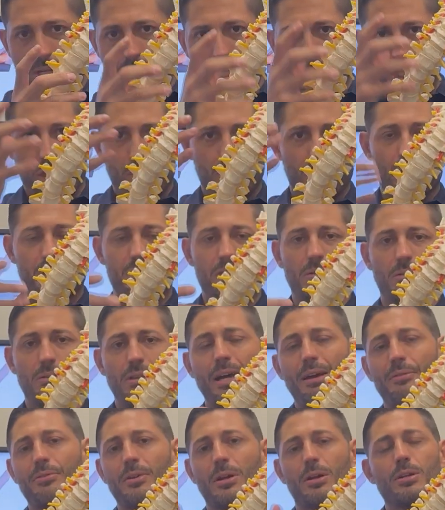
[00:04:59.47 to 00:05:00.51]
issue is still
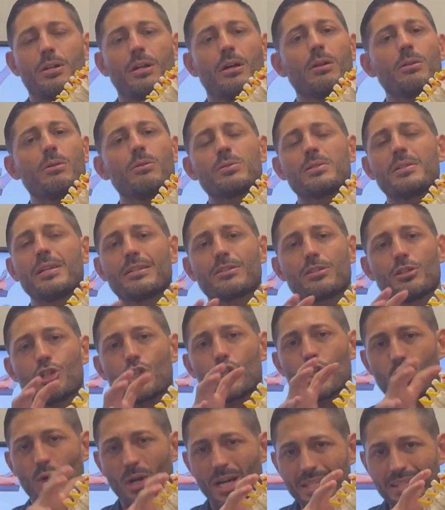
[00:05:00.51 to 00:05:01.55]
left there. None of those things
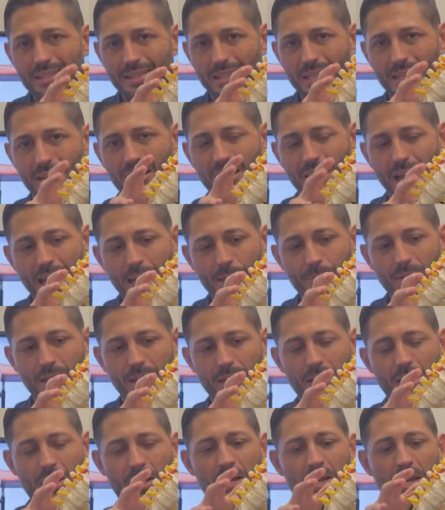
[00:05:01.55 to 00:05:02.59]
address the
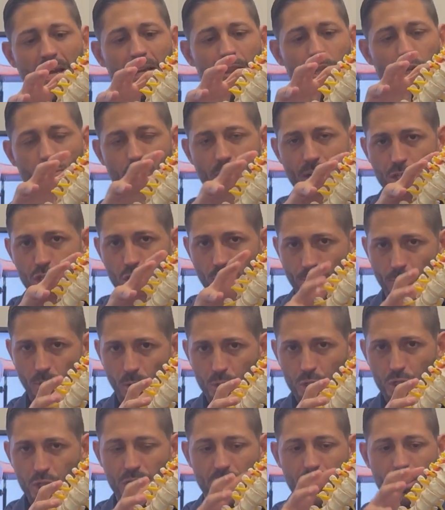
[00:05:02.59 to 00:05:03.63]
alignment and the range of
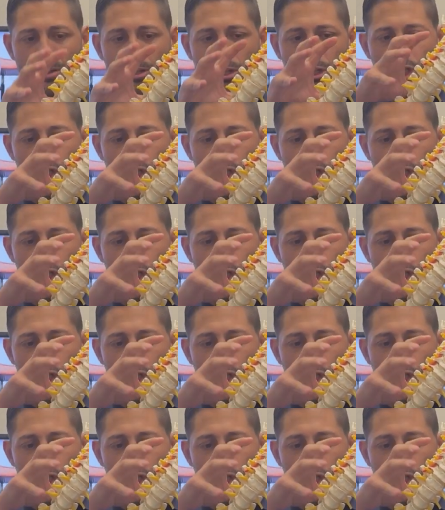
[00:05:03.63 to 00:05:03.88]
motion and the